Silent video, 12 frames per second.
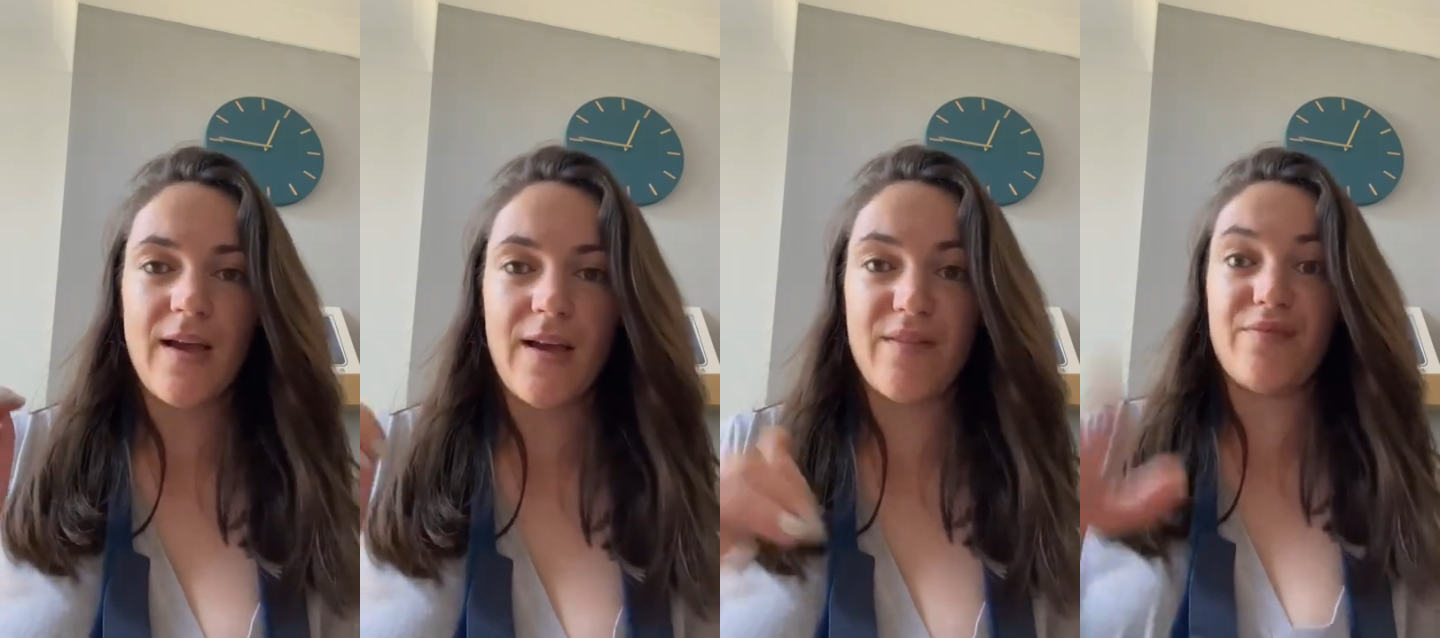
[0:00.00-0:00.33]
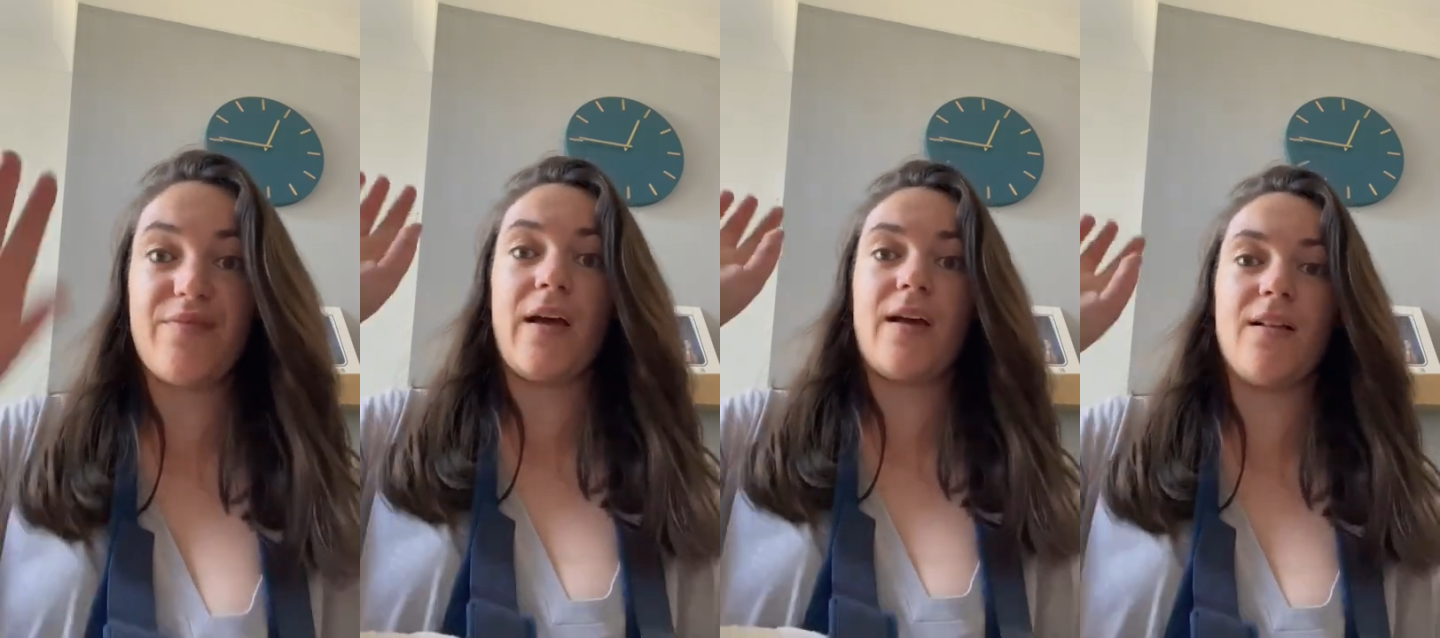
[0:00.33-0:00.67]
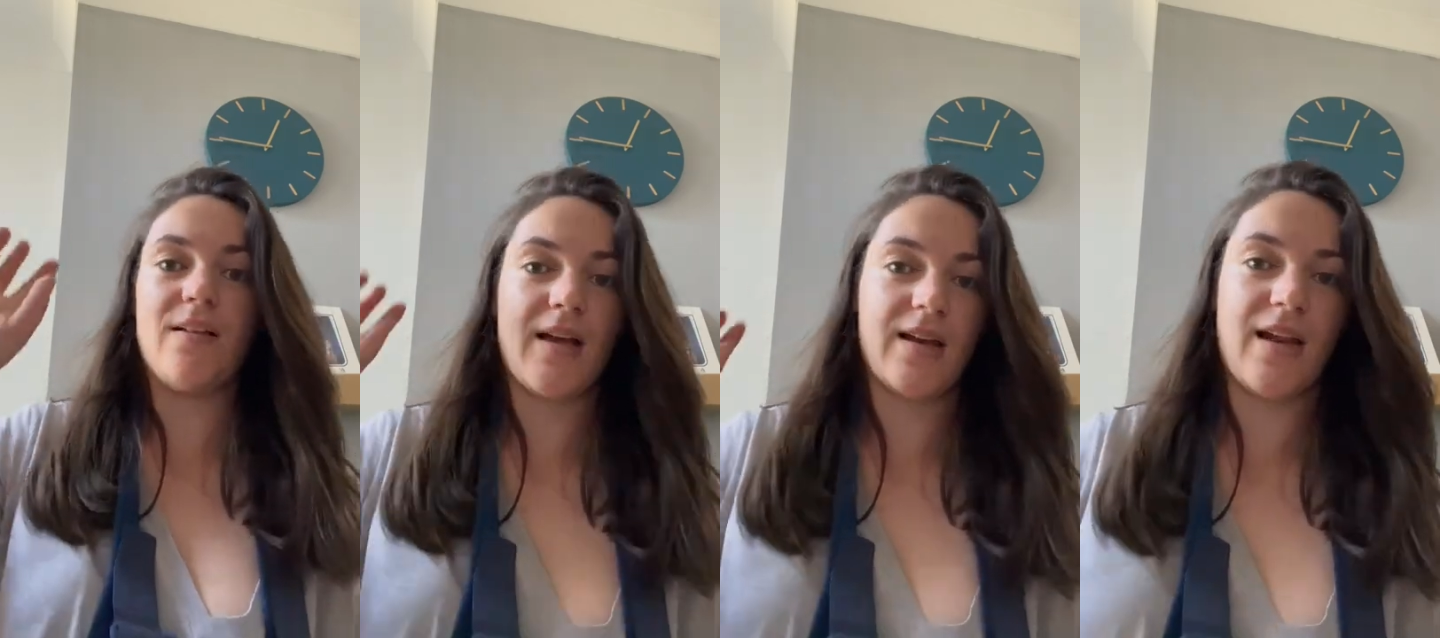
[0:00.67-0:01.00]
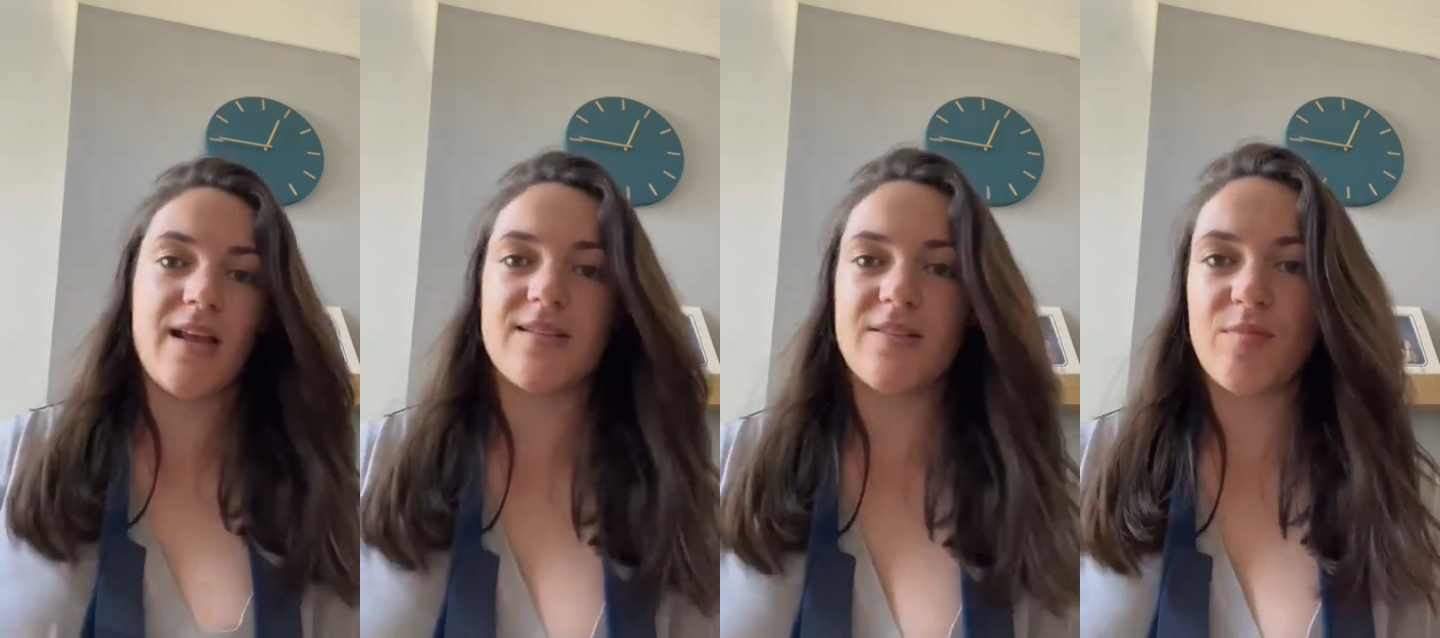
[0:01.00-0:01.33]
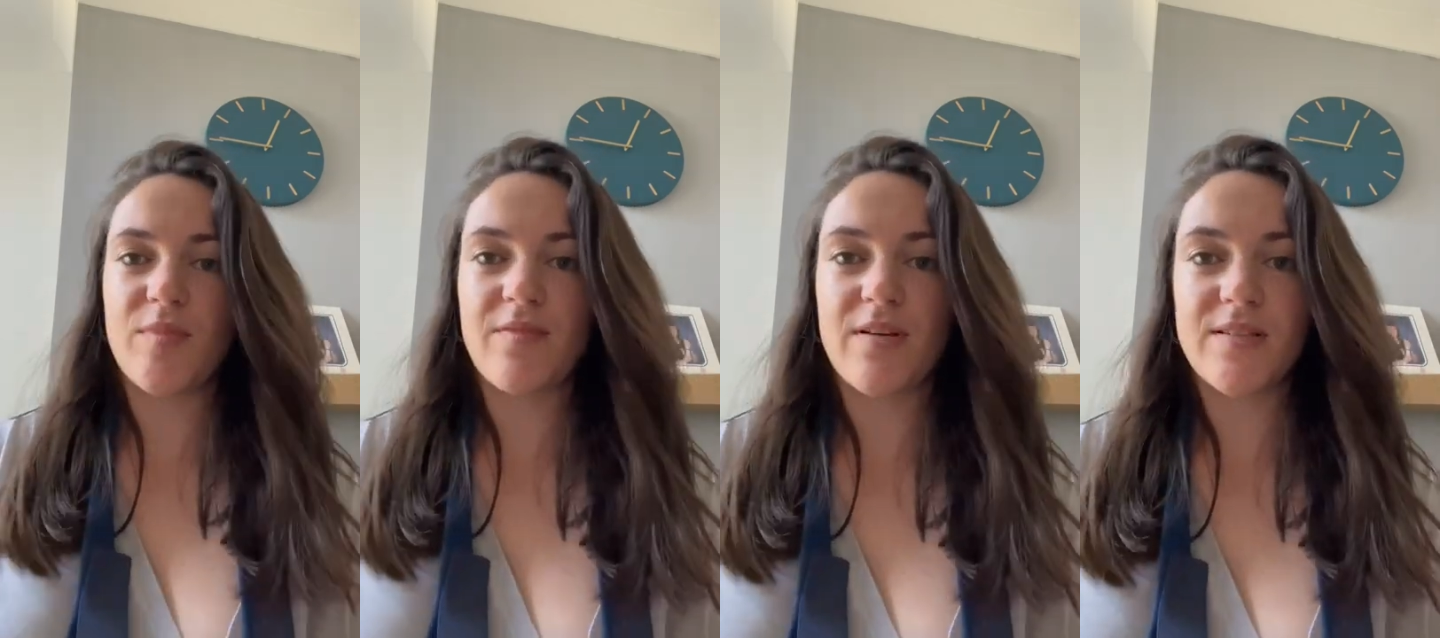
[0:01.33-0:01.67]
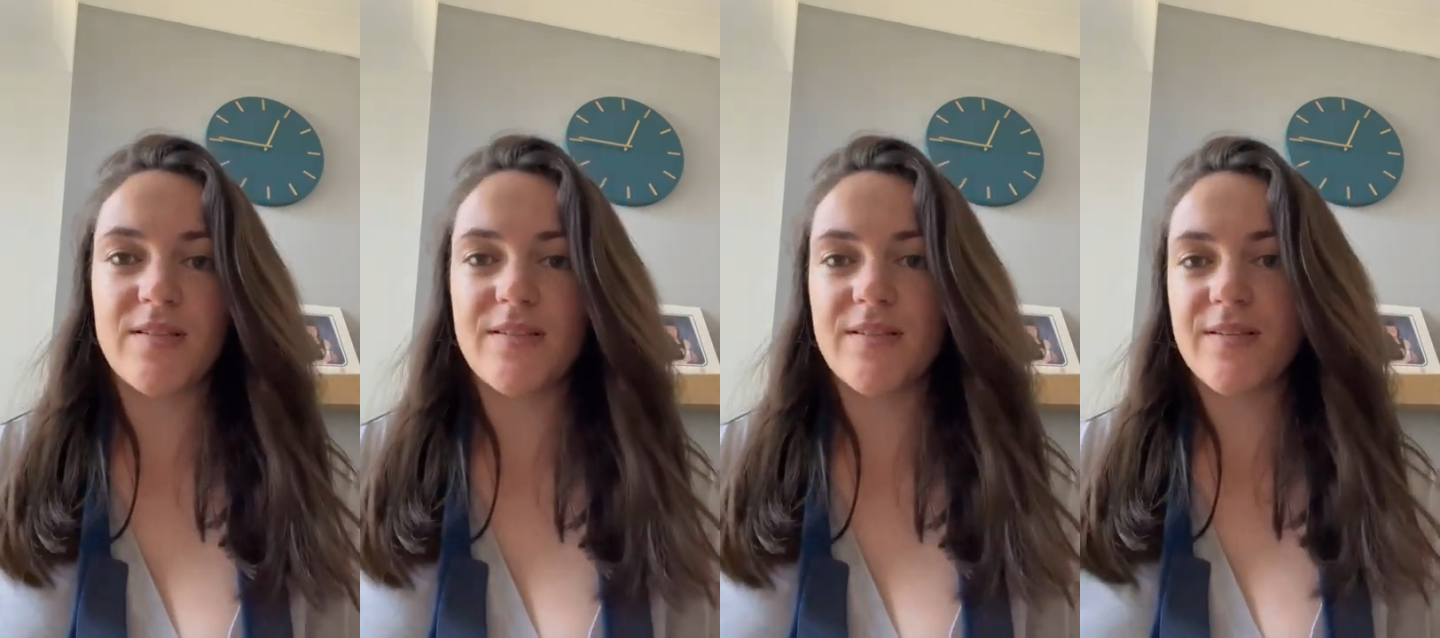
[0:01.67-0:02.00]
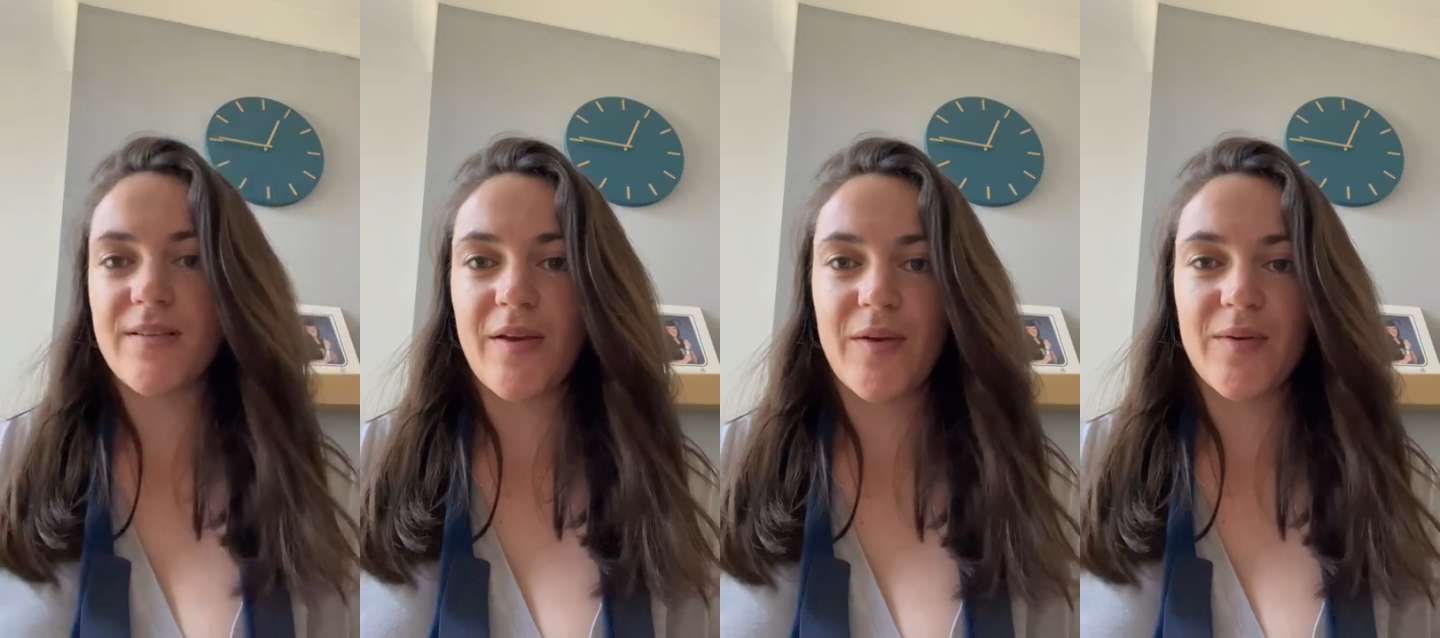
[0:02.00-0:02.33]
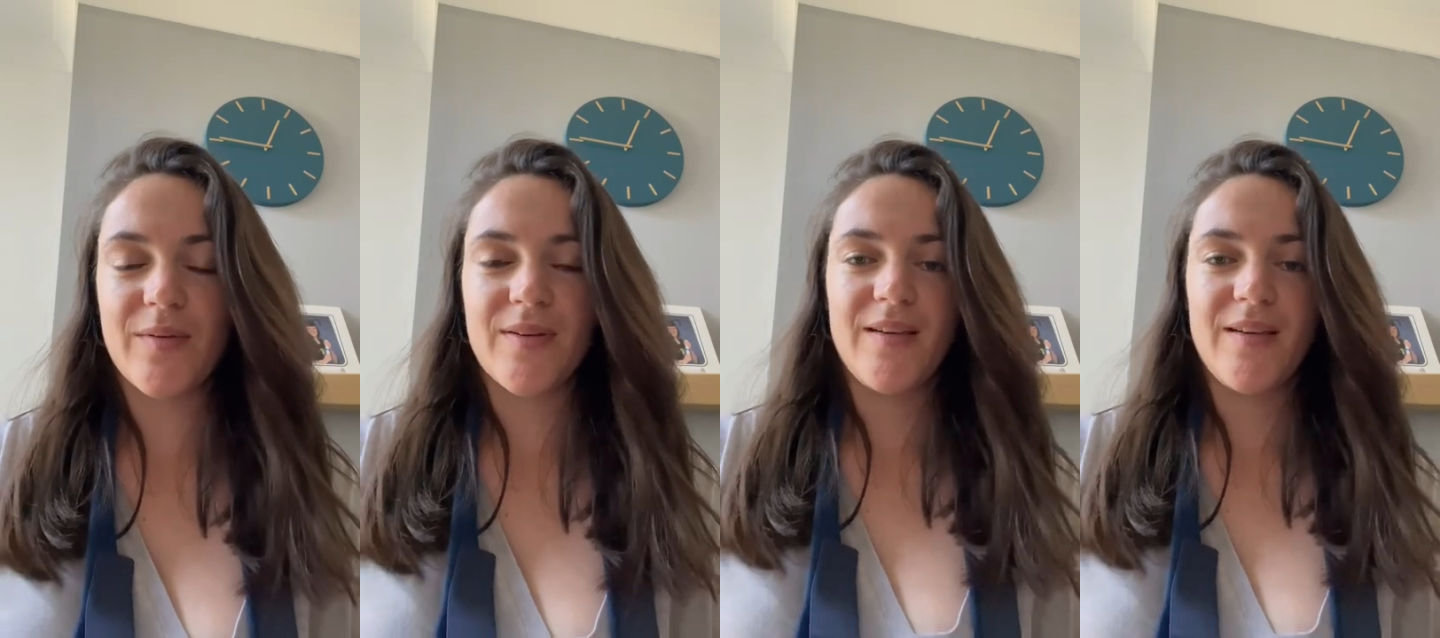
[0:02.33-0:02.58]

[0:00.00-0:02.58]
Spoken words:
and fell and landed on my wrist. So